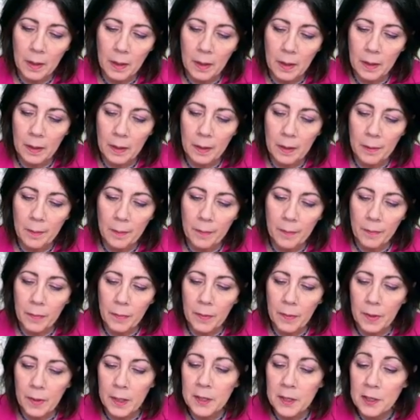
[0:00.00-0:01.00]
um,
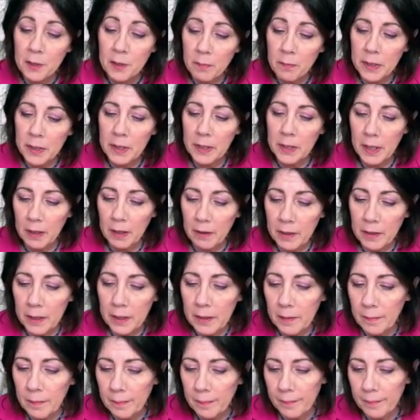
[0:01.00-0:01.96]
this can be inherited.